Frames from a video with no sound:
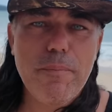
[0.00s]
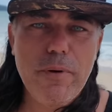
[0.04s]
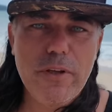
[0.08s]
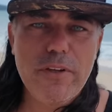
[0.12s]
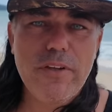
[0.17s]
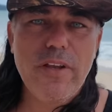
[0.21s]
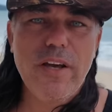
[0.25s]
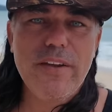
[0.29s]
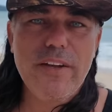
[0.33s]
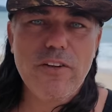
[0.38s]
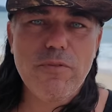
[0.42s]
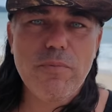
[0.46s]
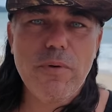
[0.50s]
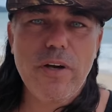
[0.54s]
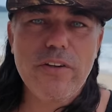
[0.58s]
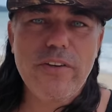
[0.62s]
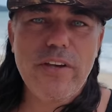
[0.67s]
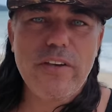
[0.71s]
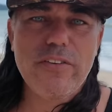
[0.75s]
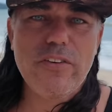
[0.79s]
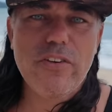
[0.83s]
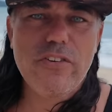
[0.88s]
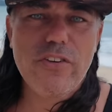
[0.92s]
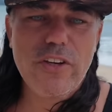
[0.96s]
but not as much
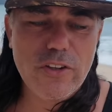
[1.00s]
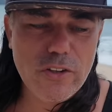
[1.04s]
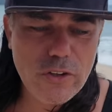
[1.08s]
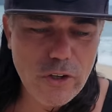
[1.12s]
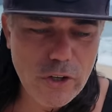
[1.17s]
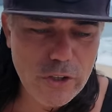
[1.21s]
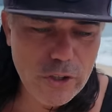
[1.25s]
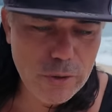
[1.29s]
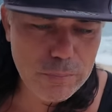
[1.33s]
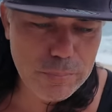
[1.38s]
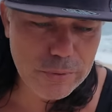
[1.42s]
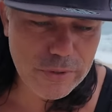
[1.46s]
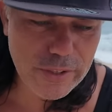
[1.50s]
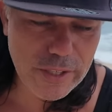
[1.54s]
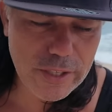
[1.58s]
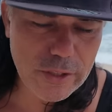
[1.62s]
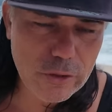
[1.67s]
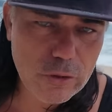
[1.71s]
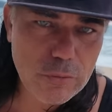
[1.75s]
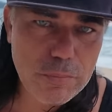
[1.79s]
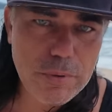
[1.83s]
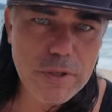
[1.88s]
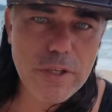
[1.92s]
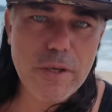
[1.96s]
as a shitcoiner
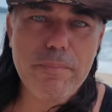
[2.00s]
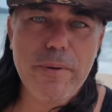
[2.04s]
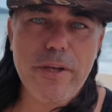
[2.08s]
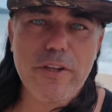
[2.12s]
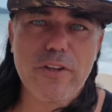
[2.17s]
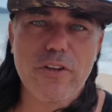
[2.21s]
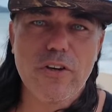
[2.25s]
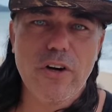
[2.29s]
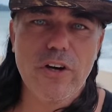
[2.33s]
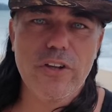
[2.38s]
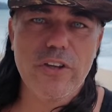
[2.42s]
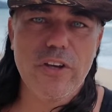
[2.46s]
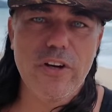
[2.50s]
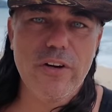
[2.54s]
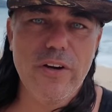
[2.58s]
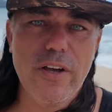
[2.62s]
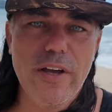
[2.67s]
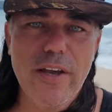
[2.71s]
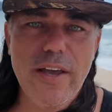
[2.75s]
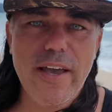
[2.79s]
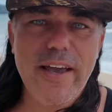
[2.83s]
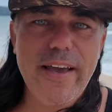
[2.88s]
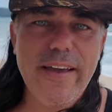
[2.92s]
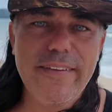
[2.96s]
pretending to be a Bitcoiner,
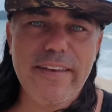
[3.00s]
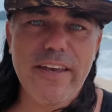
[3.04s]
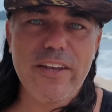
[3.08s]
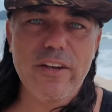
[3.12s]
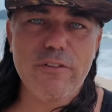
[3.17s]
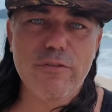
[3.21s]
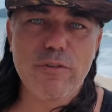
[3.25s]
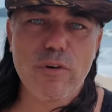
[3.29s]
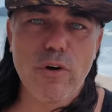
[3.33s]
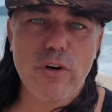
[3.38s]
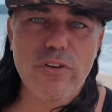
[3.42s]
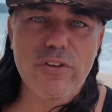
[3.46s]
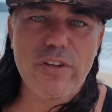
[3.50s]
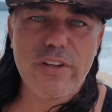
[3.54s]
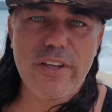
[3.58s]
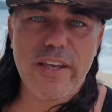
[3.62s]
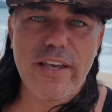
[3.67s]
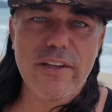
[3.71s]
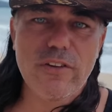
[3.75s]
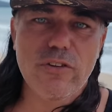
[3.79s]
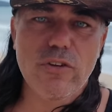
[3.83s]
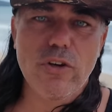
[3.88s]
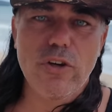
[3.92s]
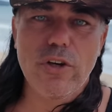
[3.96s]
and then, of course, at the
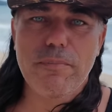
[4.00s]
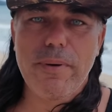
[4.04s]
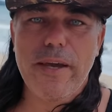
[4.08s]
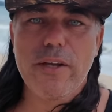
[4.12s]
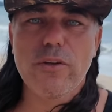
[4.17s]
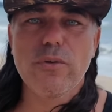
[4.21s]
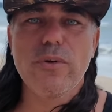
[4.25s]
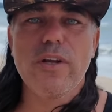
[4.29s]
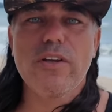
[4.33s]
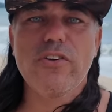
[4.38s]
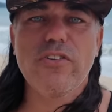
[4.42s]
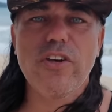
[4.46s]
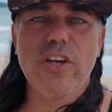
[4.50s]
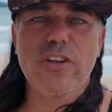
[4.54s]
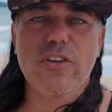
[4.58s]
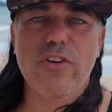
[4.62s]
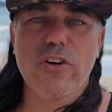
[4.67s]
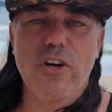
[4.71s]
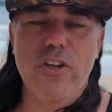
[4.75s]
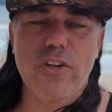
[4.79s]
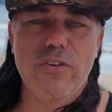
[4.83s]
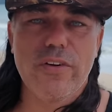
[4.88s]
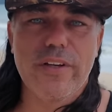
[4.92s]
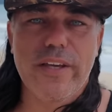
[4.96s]
end, turning back to that
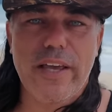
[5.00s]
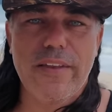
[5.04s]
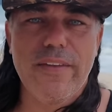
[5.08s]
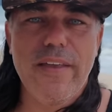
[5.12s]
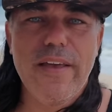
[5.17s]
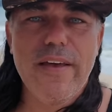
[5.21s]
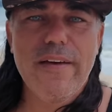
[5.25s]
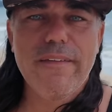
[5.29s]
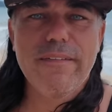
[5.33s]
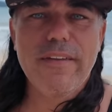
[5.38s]
shitcoiner again.